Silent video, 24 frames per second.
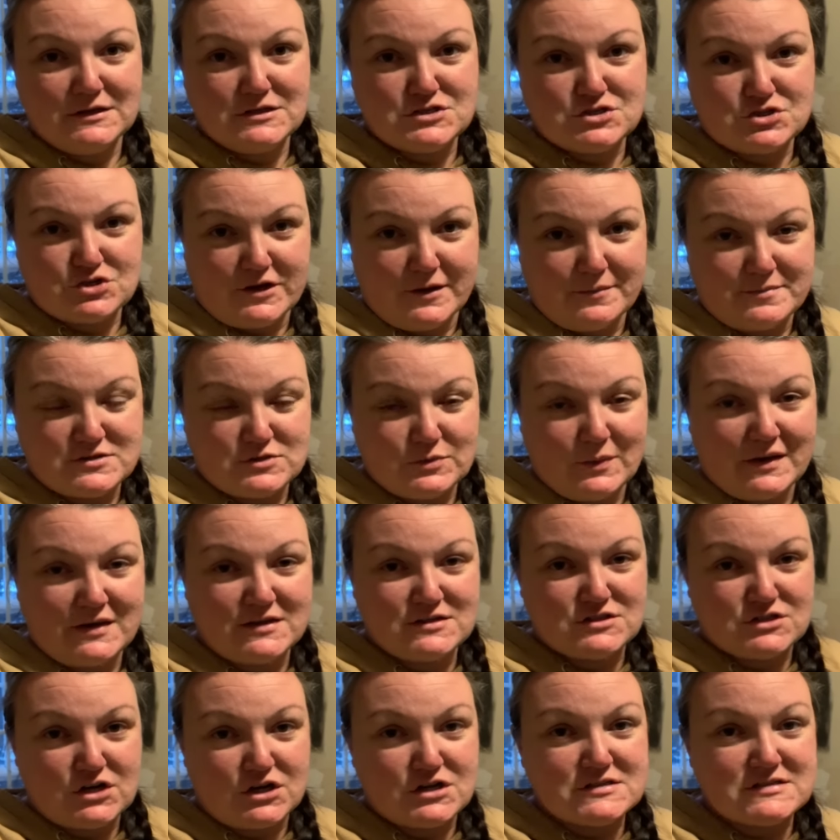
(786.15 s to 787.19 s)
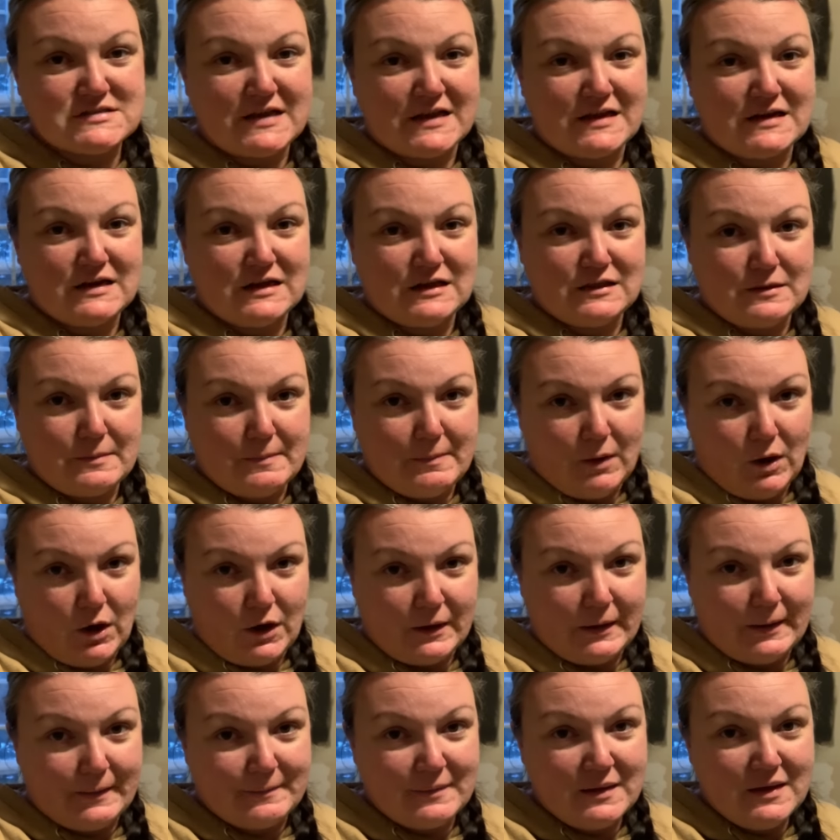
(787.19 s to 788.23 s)
stripped so I could start sanding the
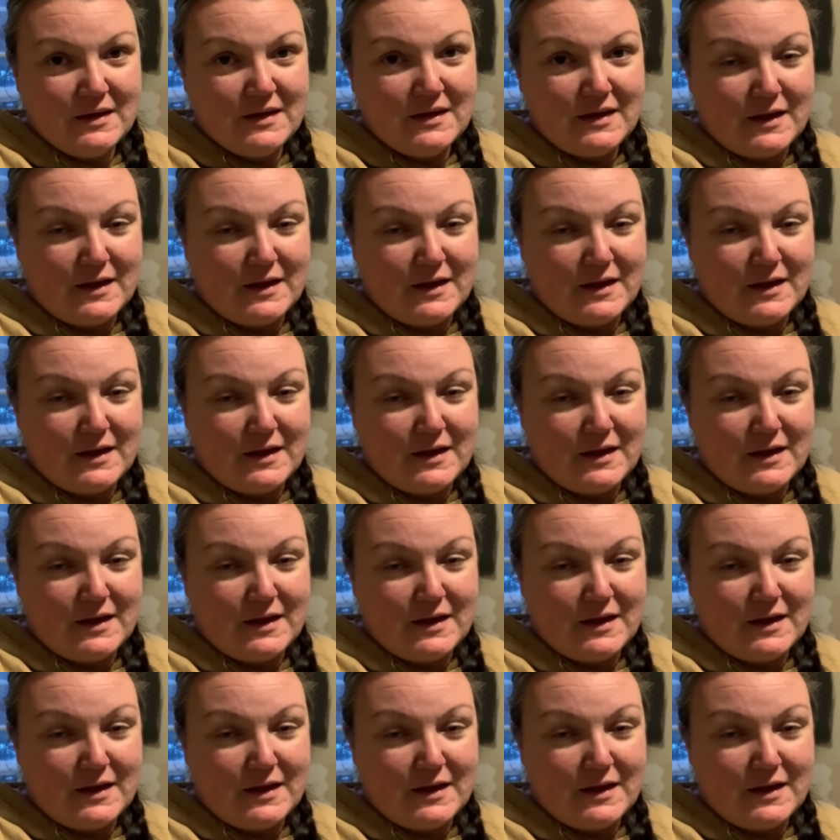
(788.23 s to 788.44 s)
bottom